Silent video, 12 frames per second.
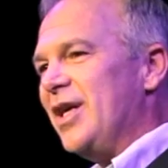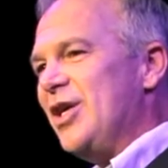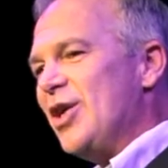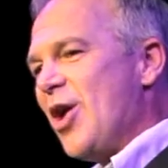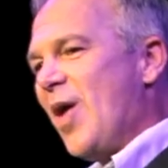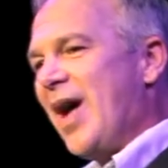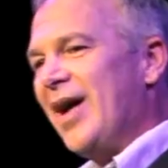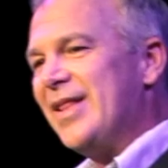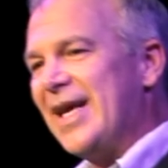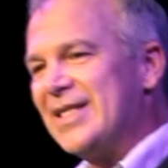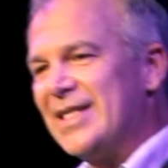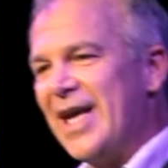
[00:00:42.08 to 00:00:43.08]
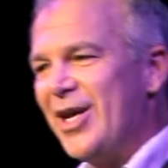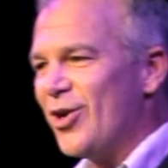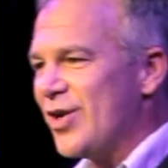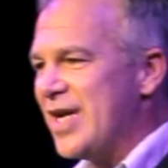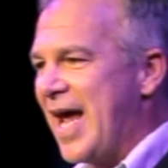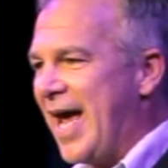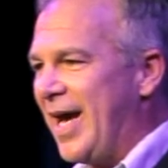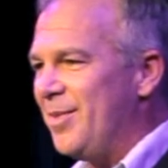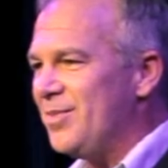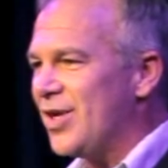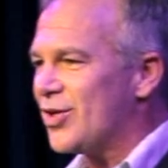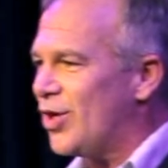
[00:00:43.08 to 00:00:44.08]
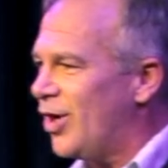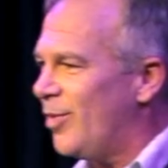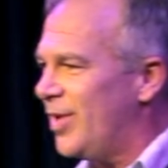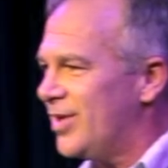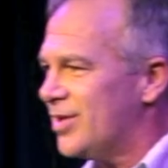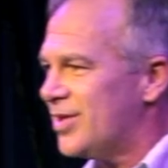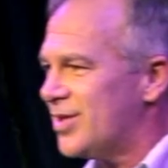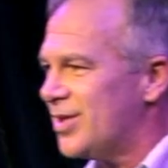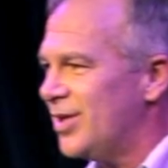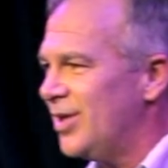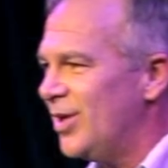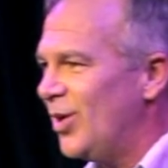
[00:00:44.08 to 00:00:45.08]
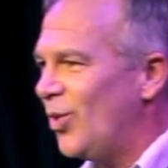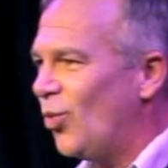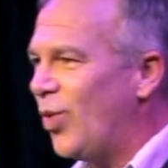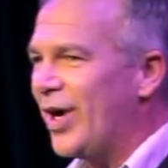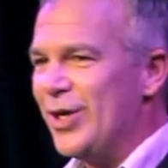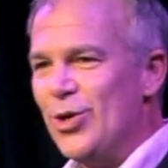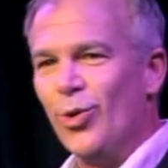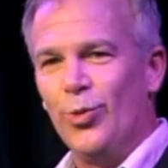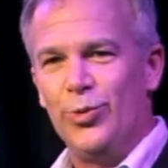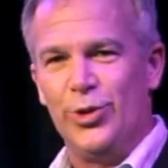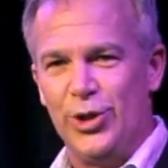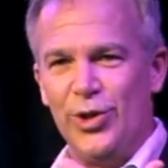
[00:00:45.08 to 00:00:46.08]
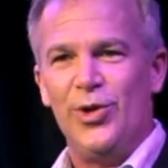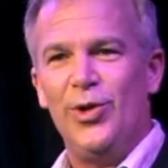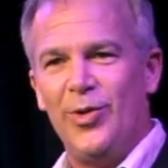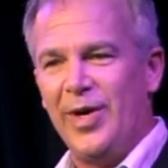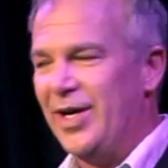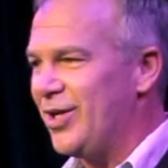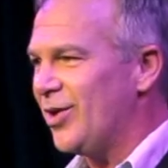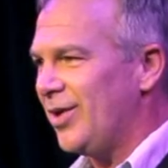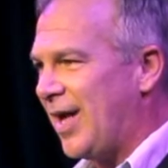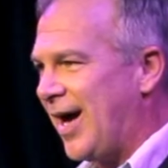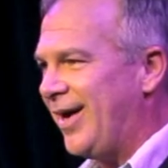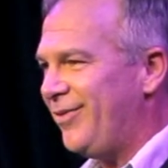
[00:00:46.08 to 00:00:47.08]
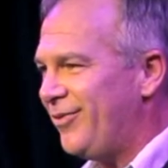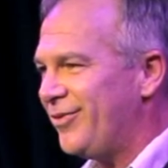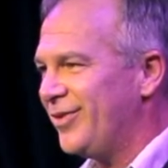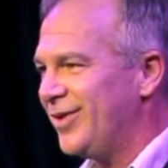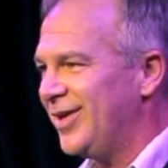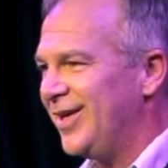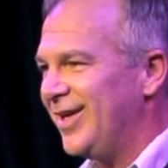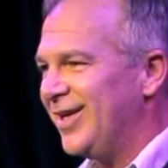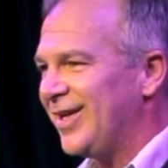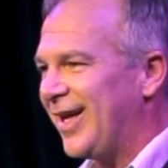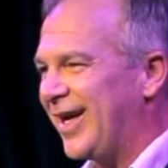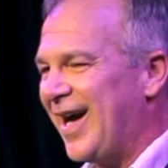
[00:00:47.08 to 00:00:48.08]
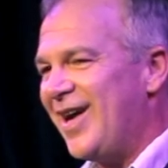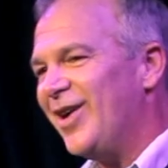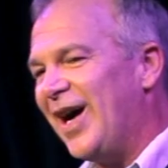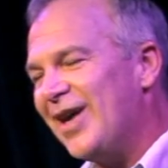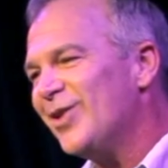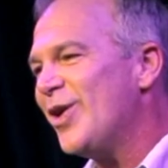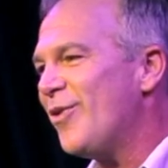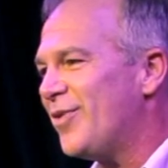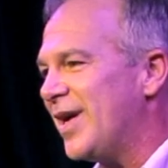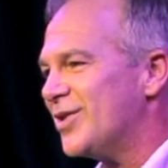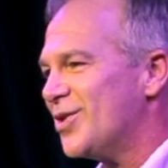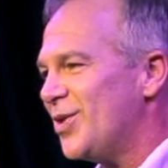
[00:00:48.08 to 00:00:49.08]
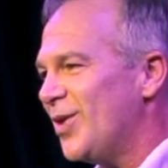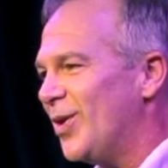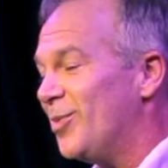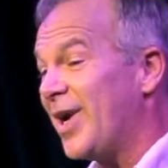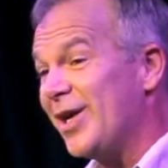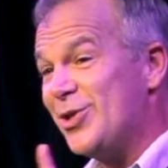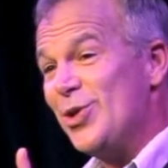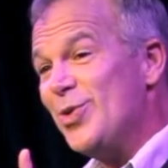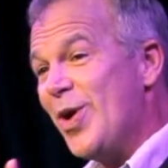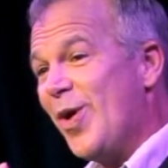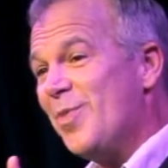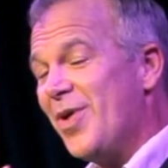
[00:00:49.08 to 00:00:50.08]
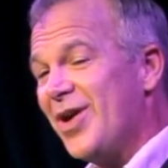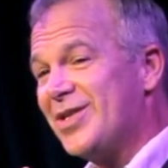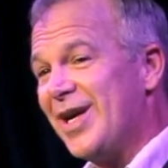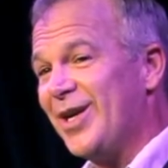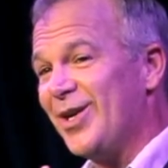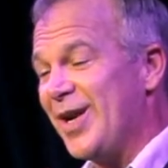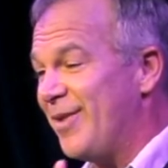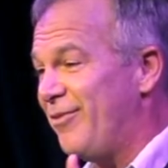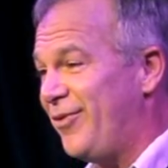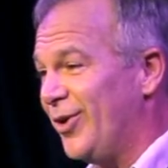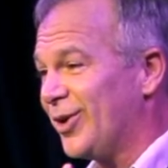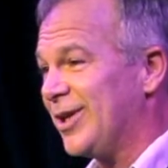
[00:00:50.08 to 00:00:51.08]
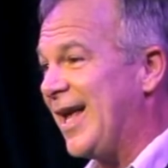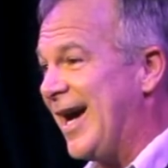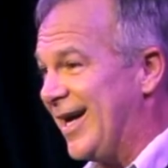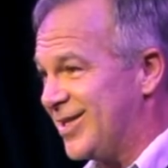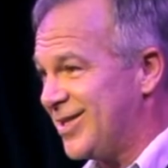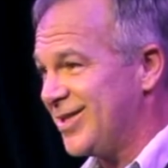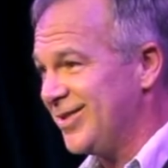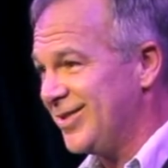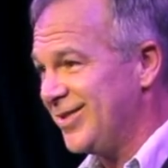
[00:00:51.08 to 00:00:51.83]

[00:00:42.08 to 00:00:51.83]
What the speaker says: You know how they say your name determines what you'll do in your life? Like, I don't know if that's true, but I do know a bartender named Phil Glass.